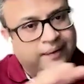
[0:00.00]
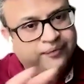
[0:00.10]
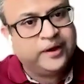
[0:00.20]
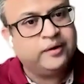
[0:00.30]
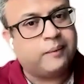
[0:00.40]

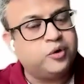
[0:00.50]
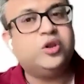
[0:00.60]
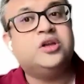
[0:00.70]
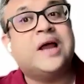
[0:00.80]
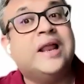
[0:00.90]
I'm
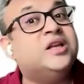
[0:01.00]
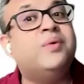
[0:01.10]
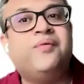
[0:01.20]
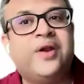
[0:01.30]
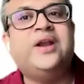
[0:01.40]
sure the
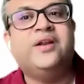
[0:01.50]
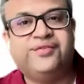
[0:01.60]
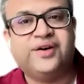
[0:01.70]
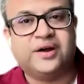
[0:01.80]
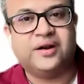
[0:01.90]
challenges will be very
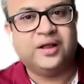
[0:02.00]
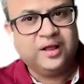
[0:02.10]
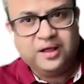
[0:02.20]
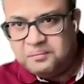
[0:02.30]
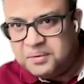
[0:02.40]
different.
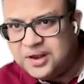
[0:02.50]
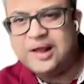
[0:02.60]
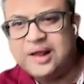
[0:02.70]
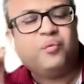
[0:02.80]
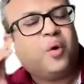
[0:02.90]

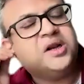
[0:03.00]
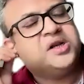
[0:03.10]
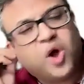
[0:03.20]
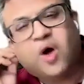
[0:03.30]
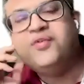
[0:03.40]
Mitali, what
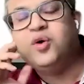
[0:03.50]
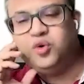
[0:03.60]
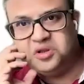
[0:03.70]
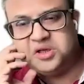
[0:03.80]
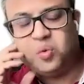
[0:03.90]
is your view
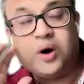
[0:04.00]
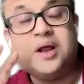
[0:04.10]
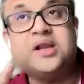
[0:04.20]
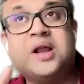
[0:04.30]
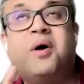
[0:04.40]
to this?
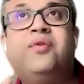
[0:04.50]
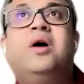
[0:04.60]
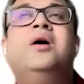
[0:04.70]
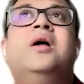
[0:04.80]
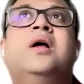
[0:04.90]
What are some of
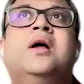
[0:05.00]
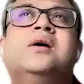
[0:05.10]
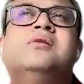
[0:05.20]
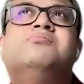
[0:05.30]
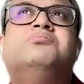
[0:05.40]
the,
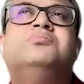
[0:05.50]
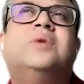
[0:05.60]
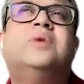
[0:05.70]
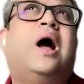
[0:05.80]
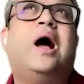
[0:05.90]

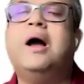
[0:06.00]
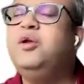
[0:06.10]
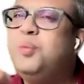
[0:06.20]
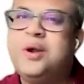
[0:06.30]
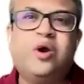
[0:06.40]

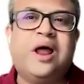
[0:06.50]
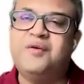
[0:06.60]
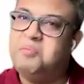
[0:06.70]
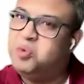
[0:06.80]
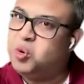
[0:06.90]
you may not
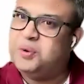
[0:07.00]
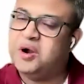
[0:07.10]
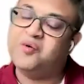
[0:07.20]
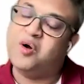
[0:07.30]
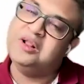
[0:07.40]
have a
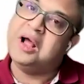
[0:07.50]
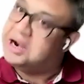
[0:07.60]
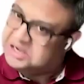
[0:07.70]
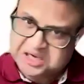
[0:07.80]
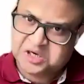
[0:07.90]
blueprint of all the
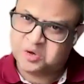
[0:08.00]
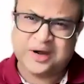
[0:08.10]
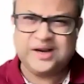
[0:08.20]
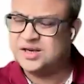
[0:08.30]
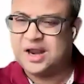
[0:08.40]
answers to
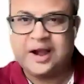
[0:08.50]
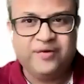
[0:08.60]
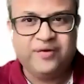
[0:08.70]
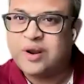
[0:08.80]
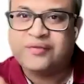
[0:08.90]
this,
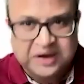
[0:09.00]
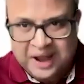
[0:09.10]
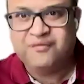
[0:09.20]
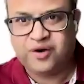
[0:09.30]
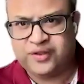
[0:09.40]
and we don't have the
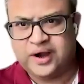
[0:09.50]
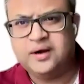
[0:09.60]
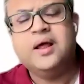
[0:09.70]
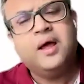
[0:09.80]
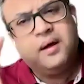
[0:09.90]
time for that.